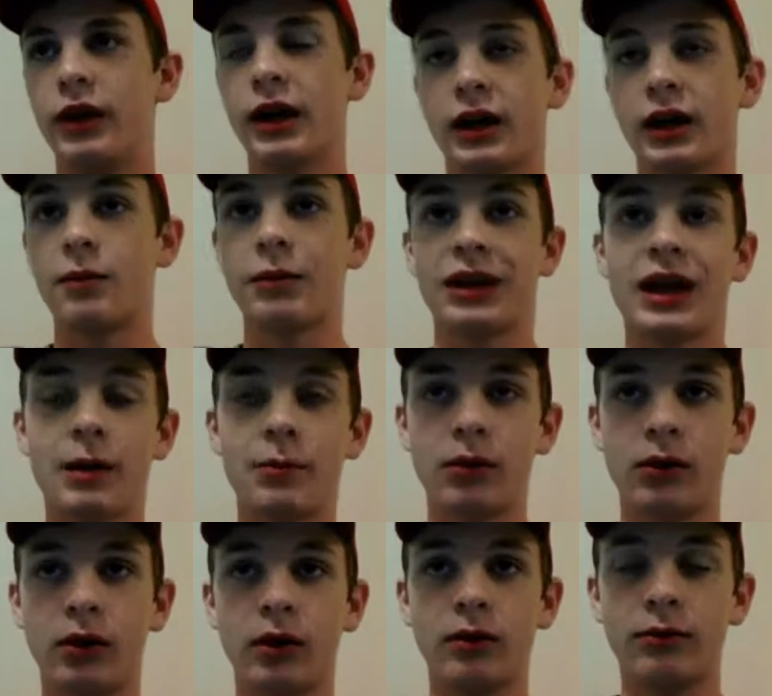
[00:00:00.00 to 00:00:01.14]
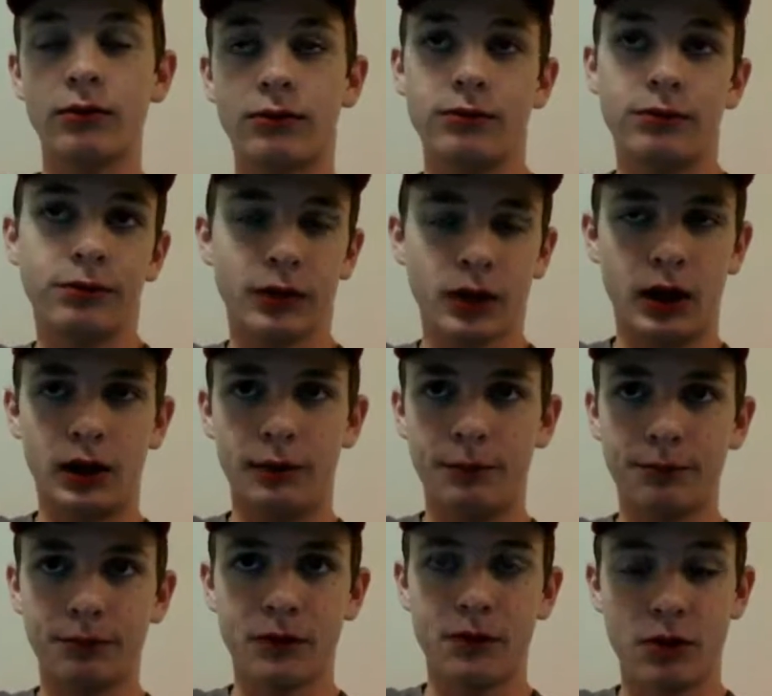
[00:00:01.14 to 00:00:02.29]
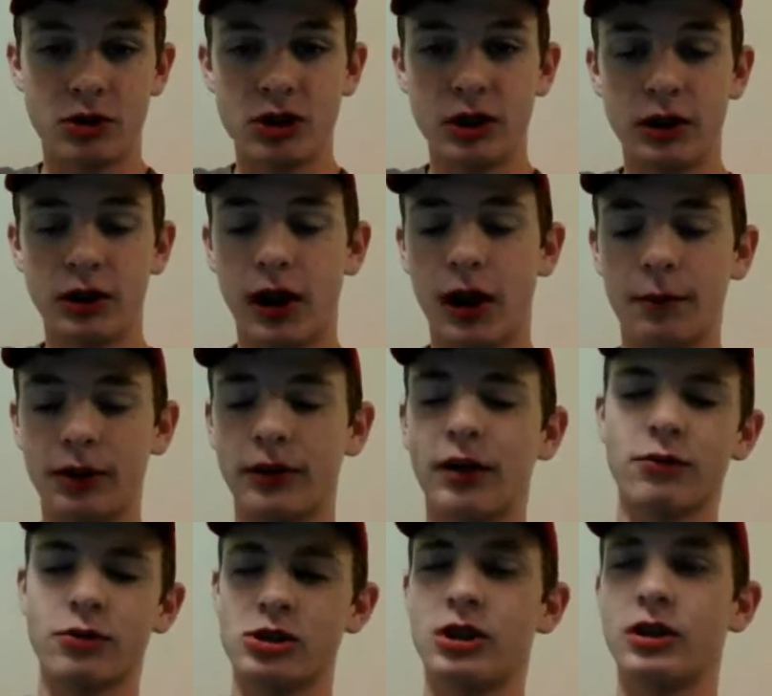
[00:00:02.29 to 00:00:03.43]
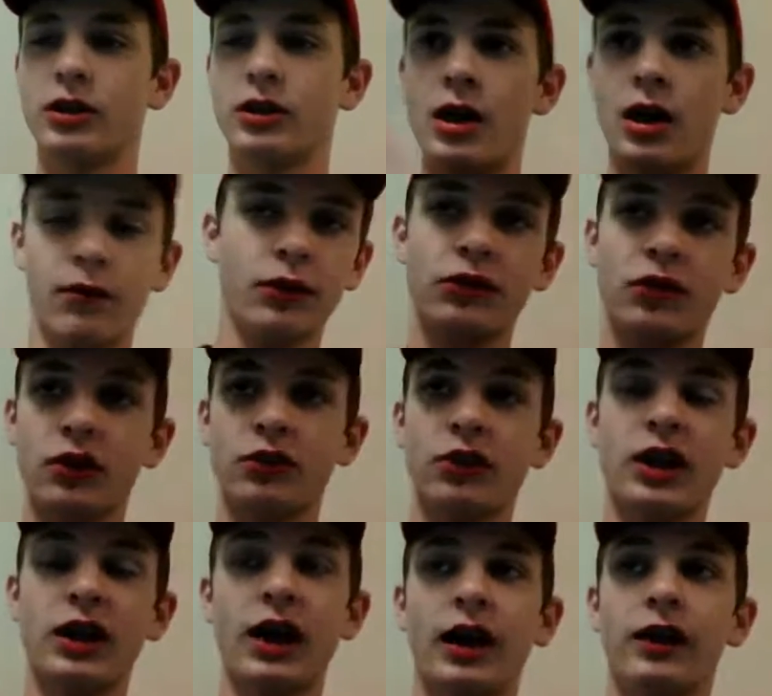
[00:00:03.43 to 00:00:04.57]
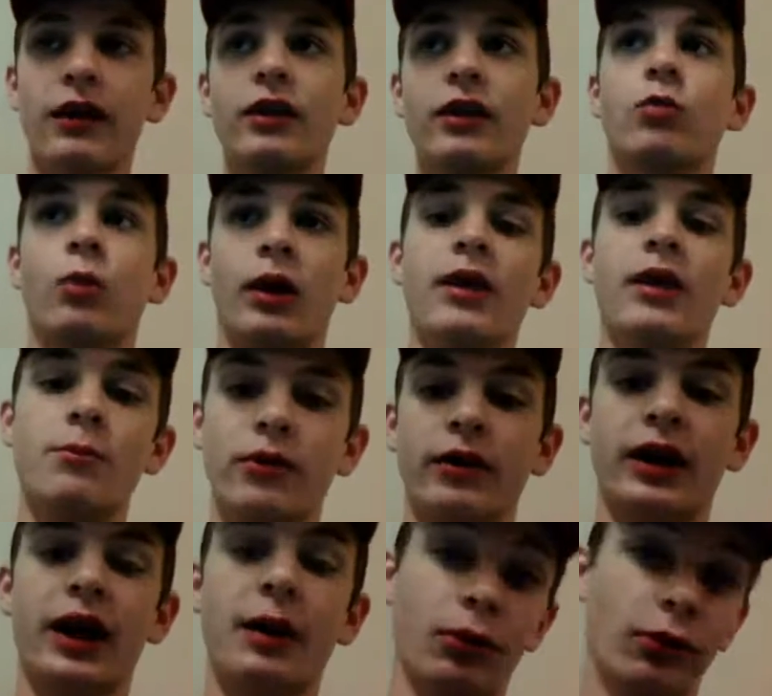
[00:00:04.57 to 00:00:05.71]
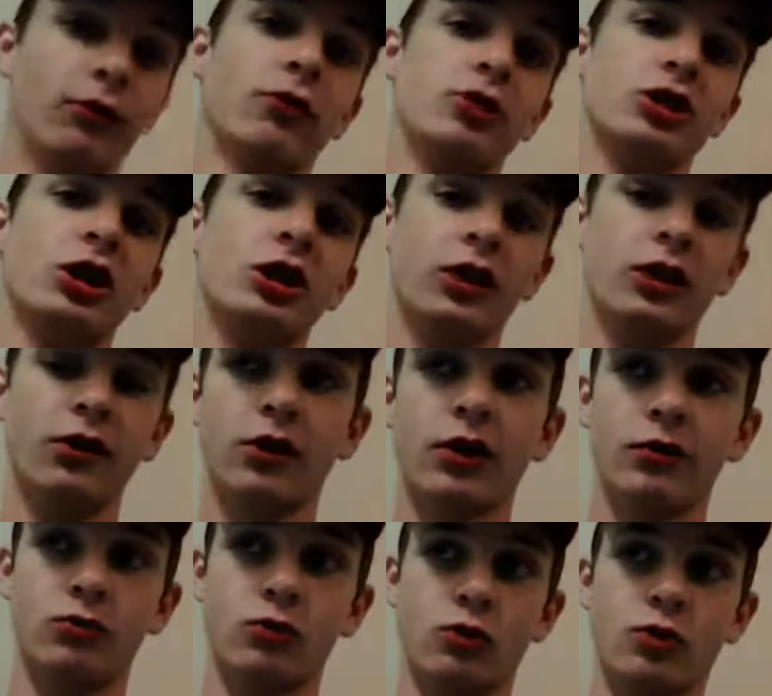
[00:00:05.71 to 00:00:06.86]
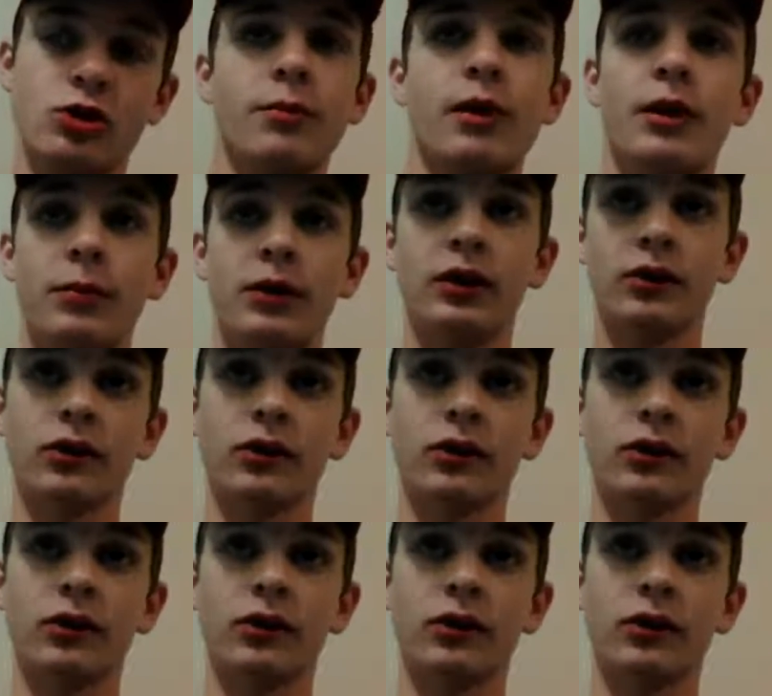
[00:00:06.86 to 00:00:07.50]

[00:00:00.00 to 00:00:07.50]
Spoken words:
economic capital of Virginia, not Virginia, of the CSA, and that's why they put the capital in Virginia instead of Georgia, in my opinion,